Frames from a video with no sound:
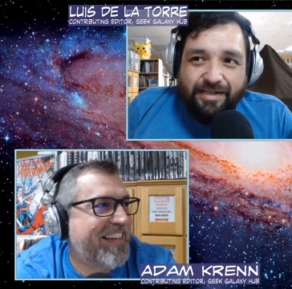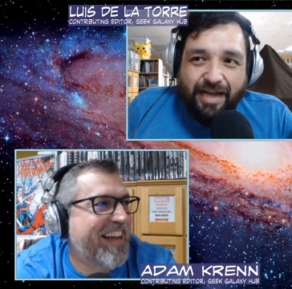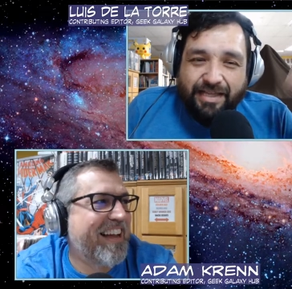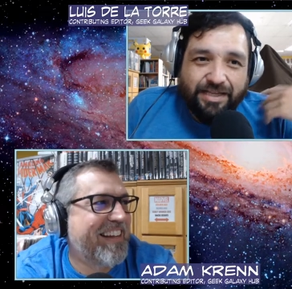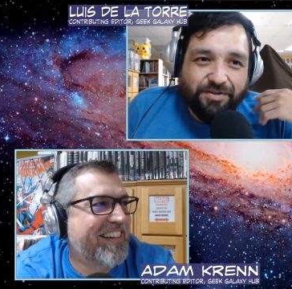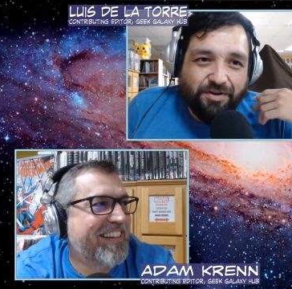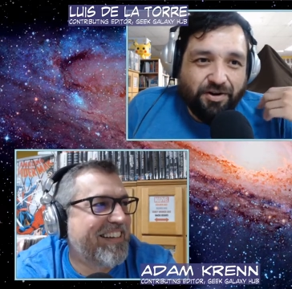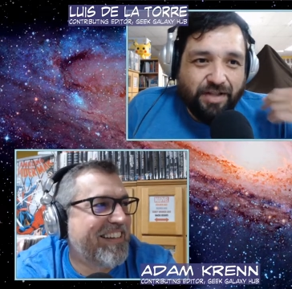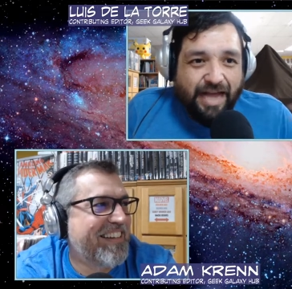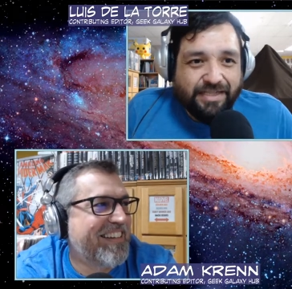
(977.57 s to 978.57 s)
Speaker 1: I think these were her
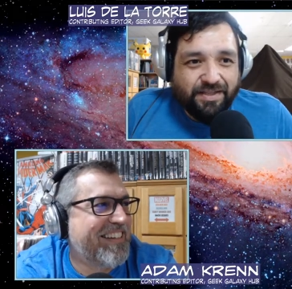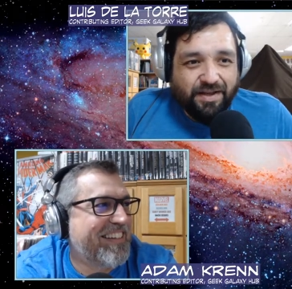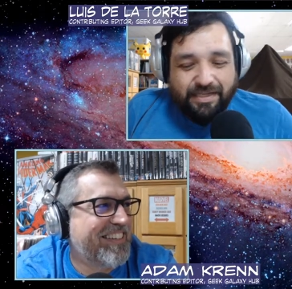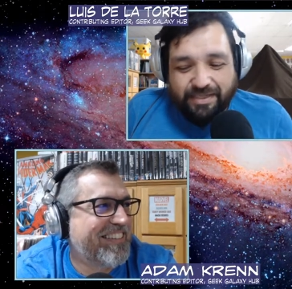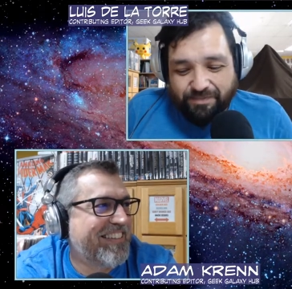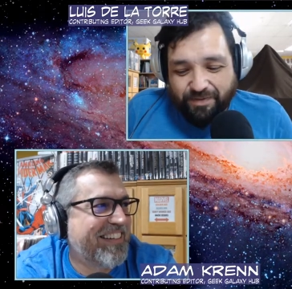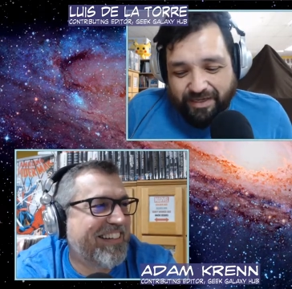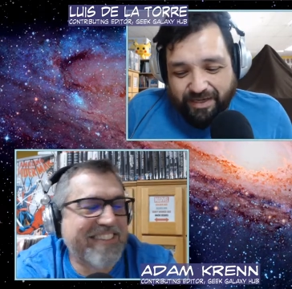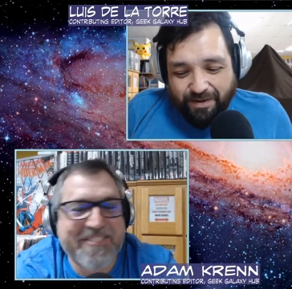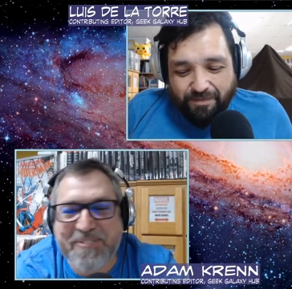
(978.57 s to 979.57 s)
last thoughts, but Yeah.
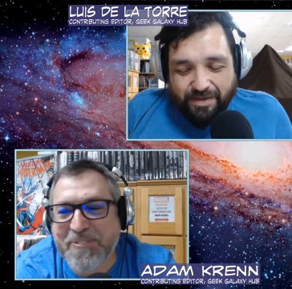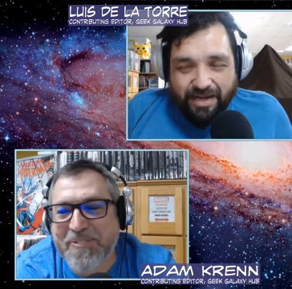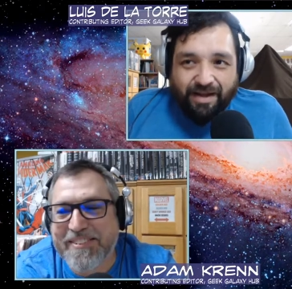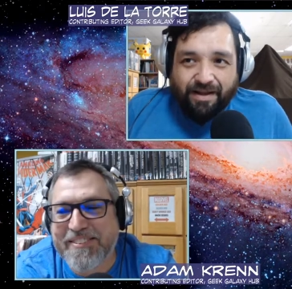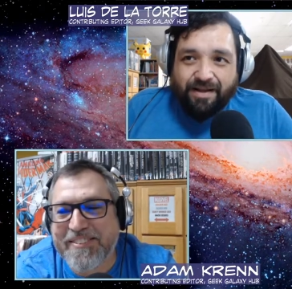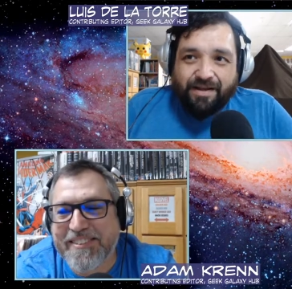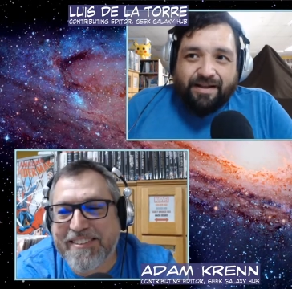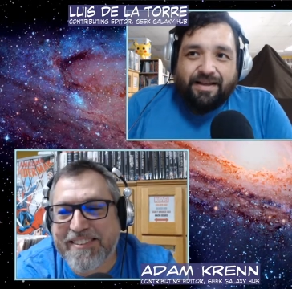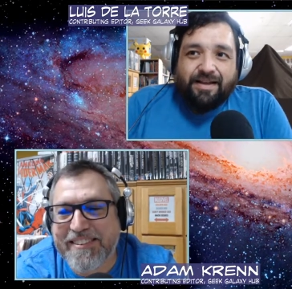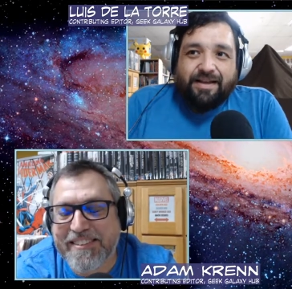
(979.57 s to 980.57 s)
um, yeah.
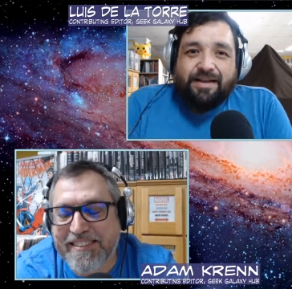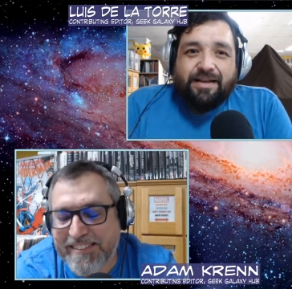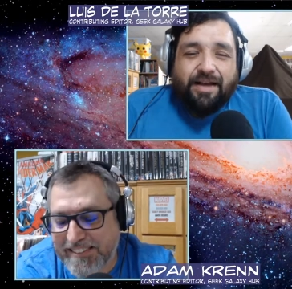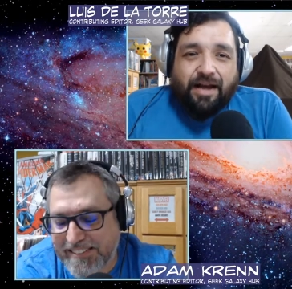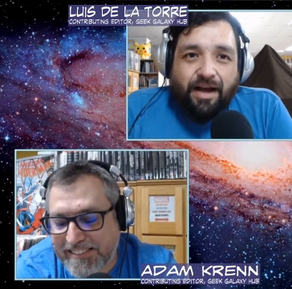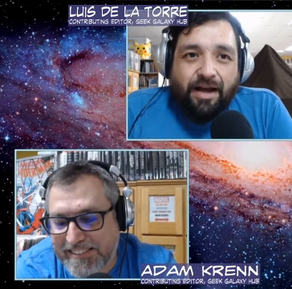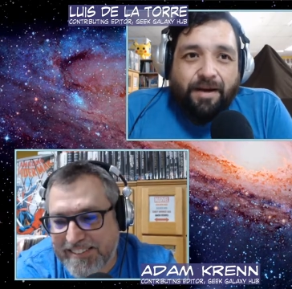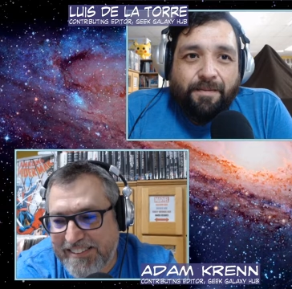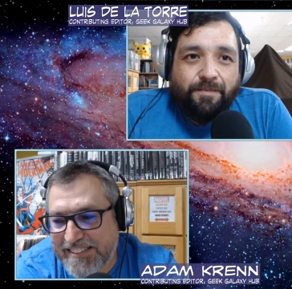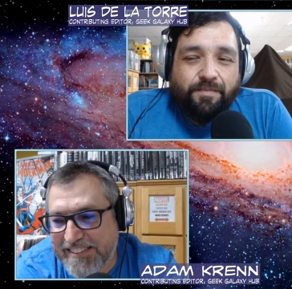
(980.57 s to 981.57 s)

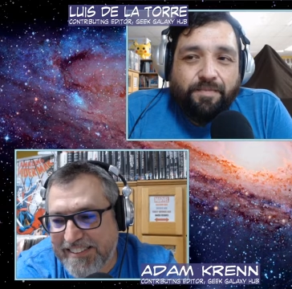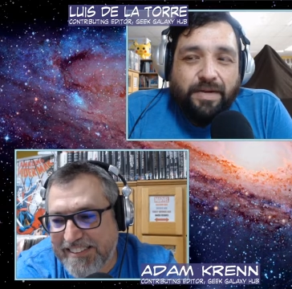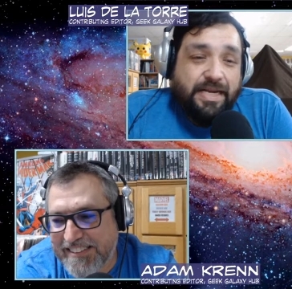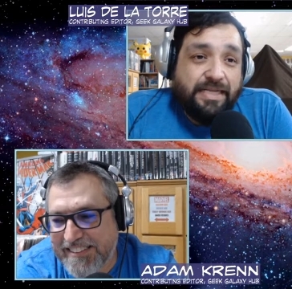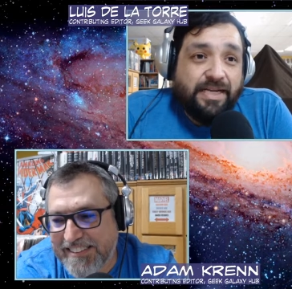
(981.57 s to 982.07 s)
Um, it's